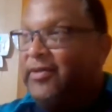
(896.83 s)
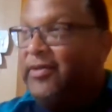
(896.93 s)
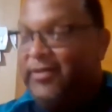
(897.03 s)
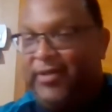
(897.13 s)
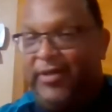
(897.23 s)

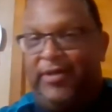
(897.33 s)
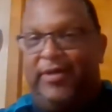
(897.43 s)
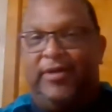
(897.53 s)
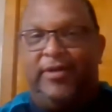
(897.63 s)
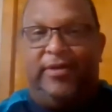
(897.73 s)

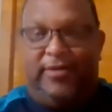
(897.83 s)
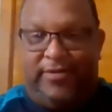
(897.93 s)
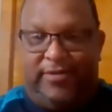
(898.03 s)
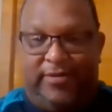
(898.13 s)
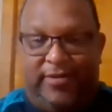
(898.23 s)

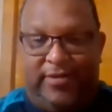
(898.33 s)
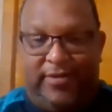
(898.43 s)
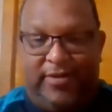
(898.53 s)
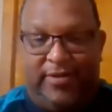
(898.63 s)
[no speech]